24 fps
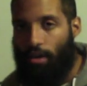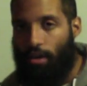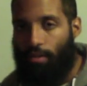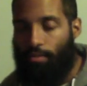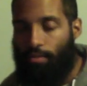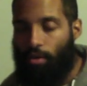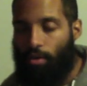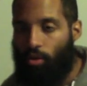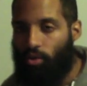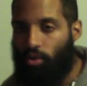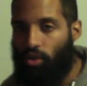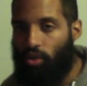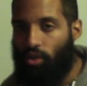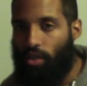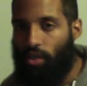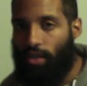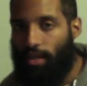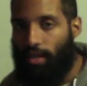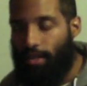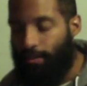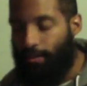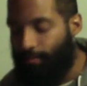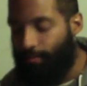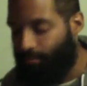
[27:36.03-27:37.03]
protein
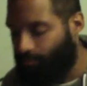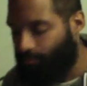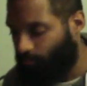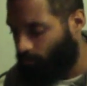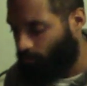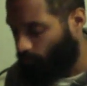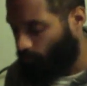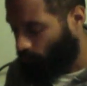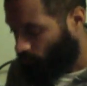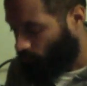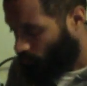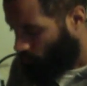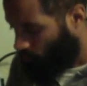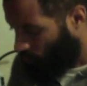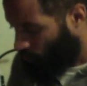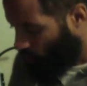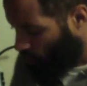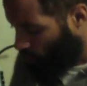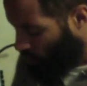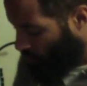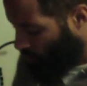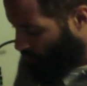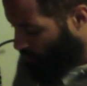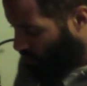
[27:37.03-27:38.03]
in.
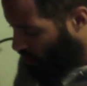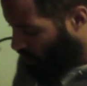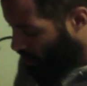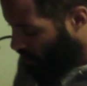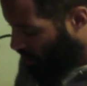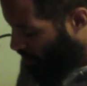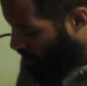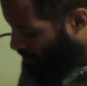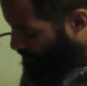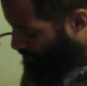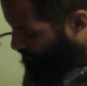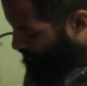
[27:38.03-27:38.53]
But um,